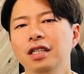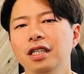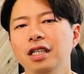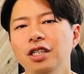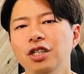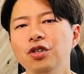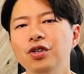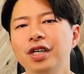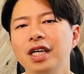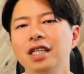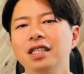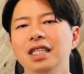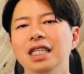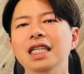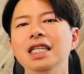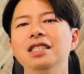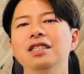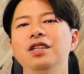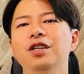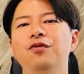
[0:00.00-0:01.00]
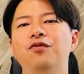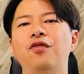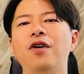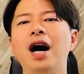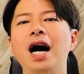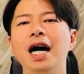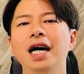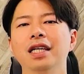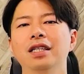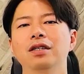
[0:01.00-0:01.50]
You can easily
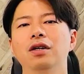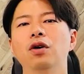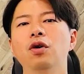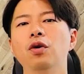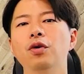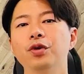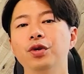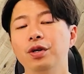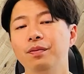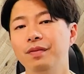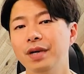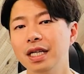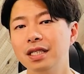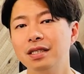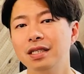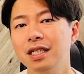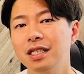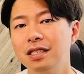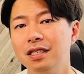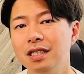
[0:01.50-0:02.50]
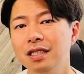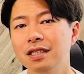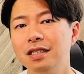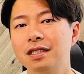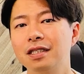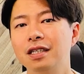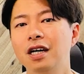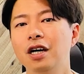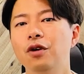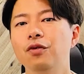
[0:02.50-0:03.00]
find all your messages